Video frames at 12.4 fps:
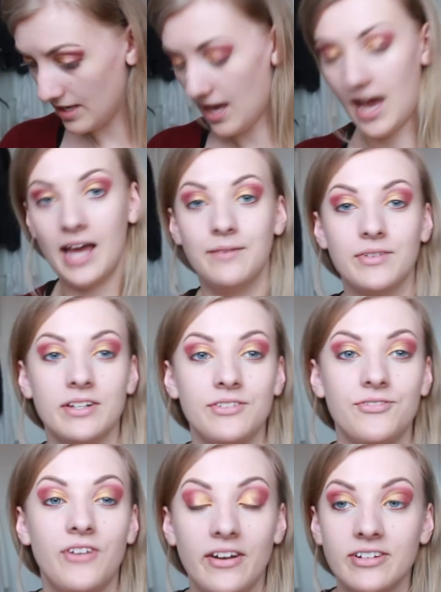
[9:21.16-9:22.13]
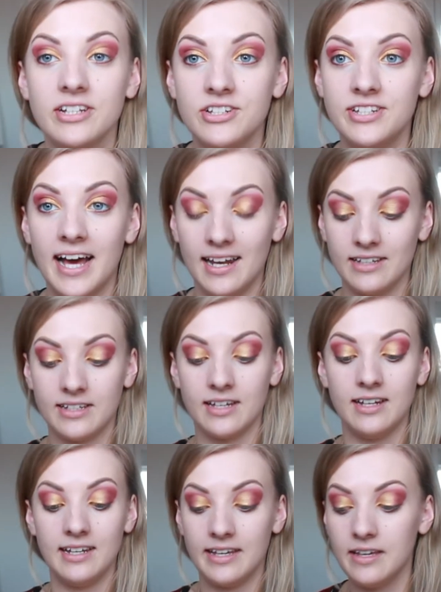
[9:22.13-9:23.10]
I'm going to very
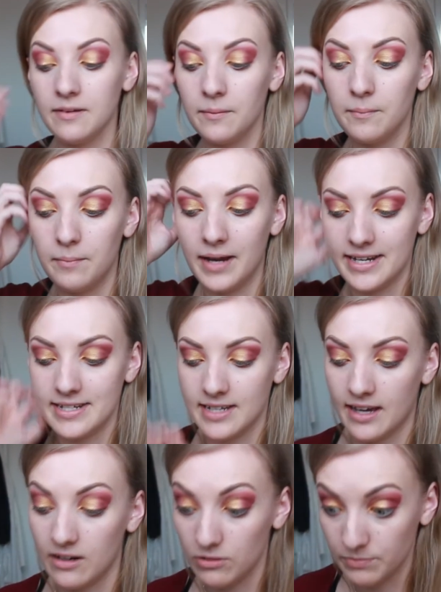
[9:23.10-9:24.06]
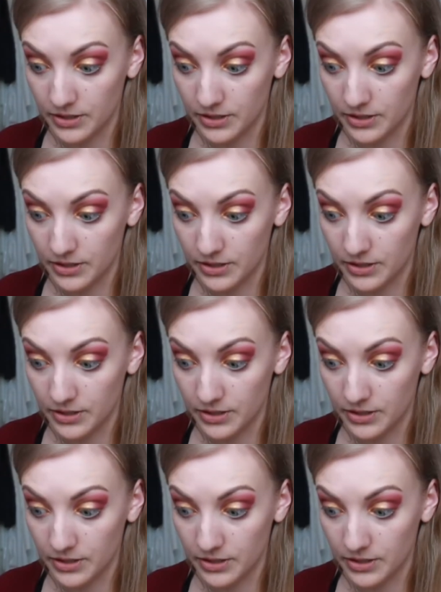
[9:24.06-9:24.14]
delicately blend it out,